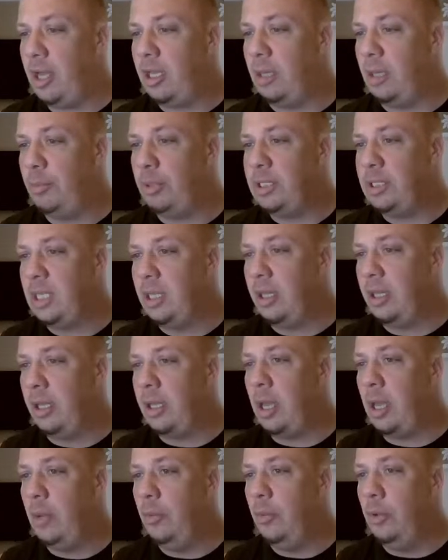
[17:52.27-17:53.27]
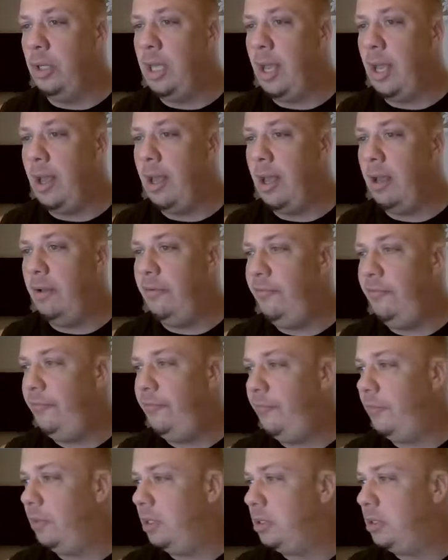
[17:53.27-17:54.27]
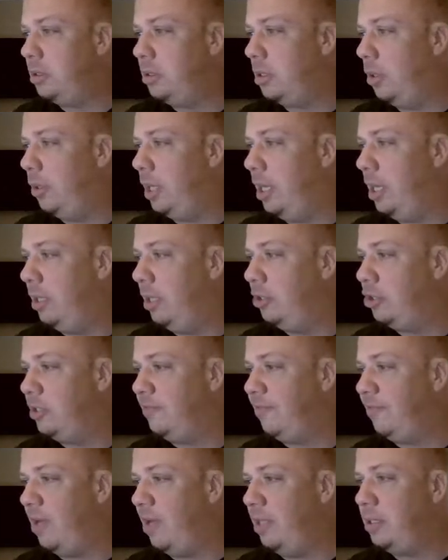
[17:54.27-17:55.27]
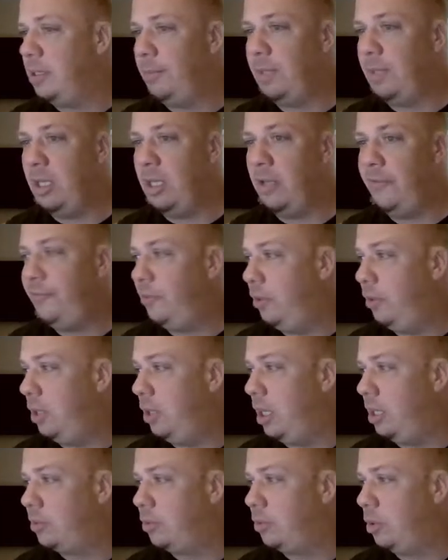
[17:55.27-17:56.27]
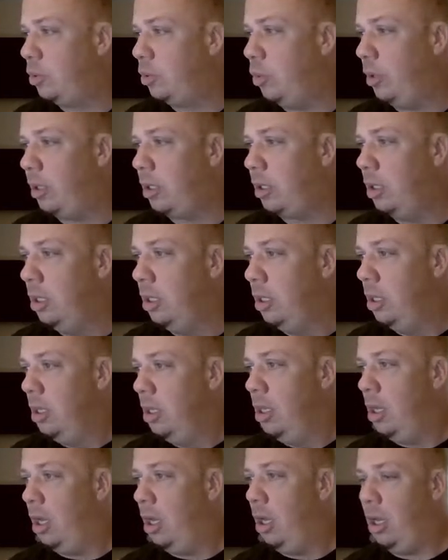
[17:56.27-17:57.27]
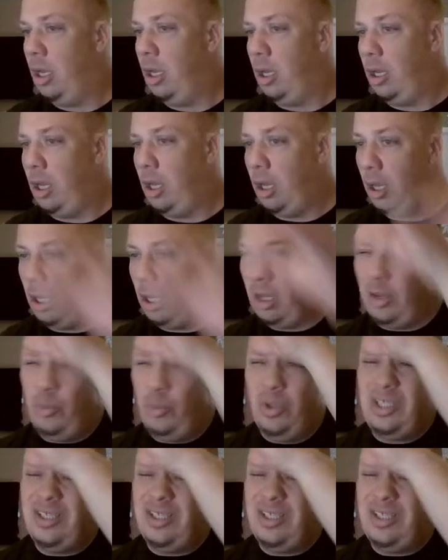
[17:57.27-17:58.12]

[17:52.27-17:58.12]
to pretend like I would have. Let's go ahead and just find something else for you guys real quick. It wasn't